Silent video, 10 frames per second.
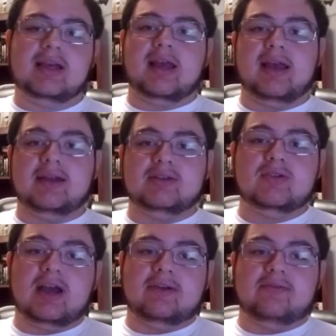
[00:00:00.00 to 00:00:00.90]
and
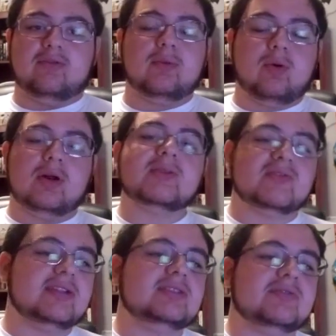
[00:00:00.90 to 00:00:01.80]
you have 4 points
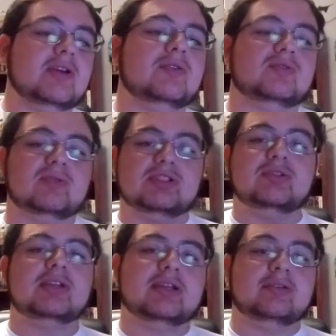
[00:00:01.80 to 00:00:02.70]
for each of those, which
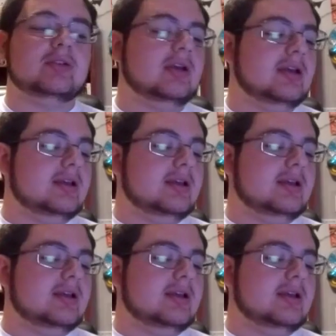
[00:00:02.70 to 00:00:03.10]
you can